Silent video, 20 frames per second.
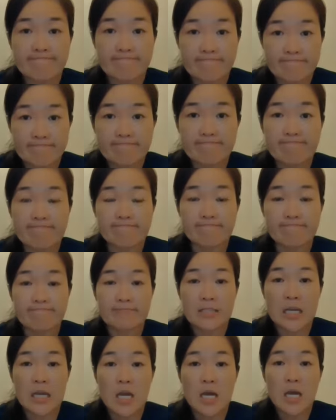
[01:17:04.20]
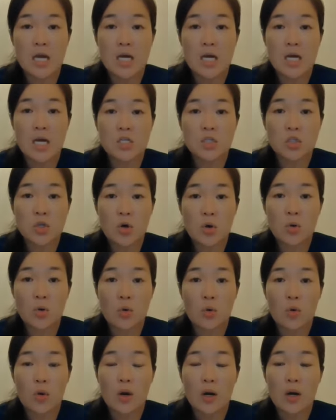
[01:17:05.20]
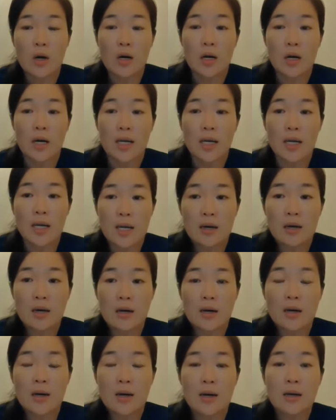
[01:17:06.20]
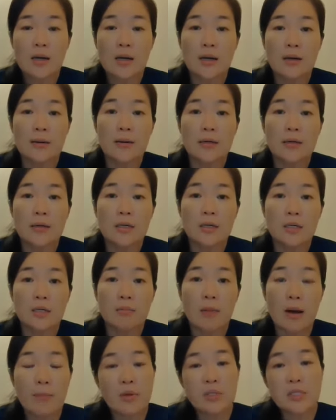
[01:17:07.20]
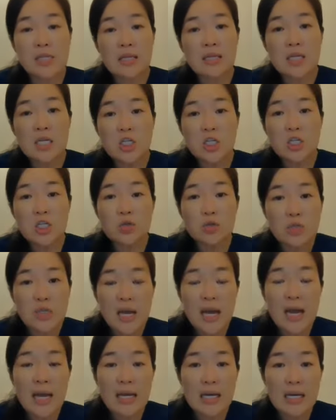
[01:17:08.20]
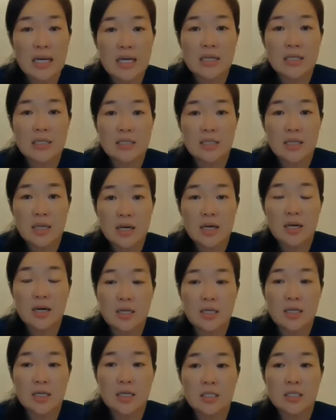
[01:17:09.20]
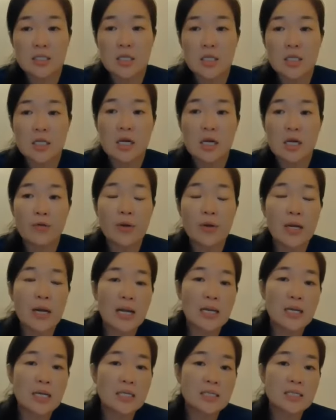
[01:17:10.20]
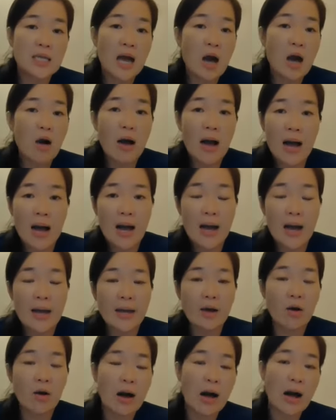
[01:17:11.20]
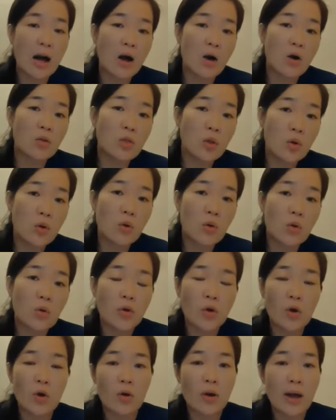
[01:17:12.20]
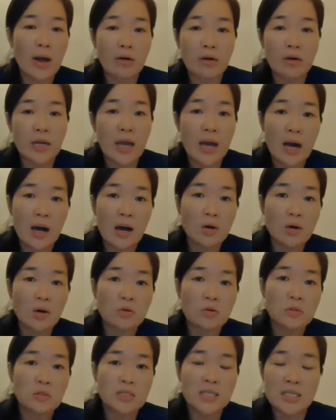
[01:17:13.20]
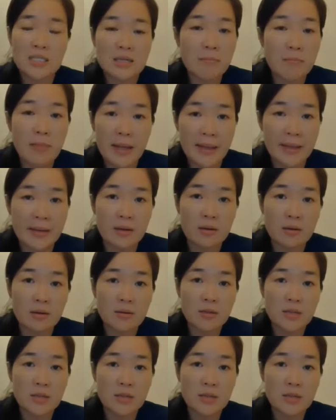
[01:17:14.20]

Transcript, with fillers: Mm. So here, my presentation today is here is regardless how high or how low your LDL, doesn't matter.